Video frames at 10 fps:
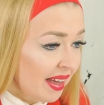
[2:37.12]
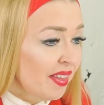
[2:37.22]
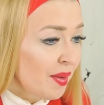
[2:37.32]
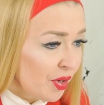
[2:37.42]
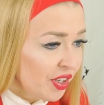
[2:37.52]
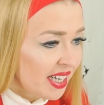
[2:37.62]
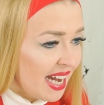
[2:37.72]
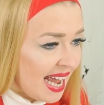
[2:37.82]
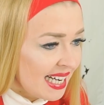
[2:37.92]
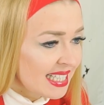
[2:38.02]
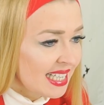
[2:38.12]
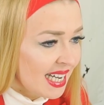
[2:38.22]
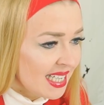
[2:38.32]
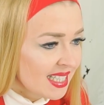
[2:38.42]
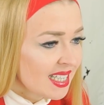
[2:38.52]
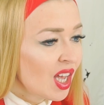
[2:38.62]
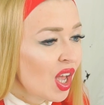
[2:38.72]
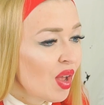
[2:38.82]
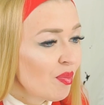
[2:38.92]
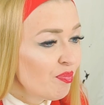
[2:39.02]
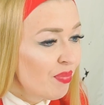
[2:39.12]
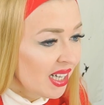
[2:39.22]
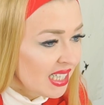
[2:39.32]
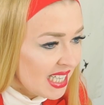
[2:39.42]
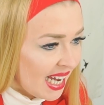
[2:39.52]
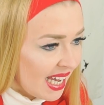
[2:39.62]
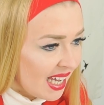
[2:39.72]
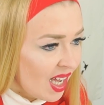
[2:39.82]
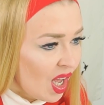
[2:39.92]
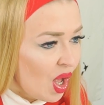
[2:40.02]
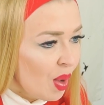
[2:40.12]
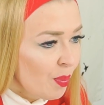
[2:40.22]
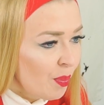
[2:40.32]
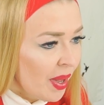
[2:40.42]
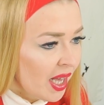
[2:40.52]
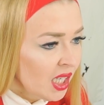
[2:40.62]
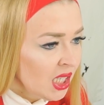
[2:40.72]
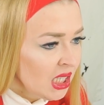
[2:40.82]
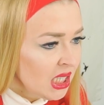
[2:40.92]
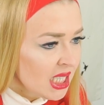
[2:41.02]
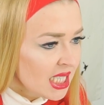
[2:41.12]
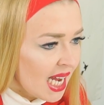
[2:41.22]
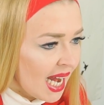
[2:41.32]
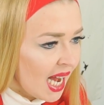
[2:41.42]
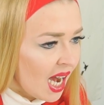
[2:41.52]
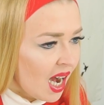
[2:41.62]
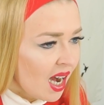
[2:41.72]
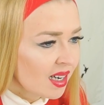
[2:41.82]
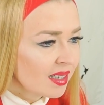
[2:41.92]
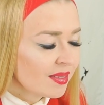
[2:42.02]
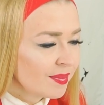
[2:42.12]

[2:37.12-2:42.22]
In the American accent, it's building. Building.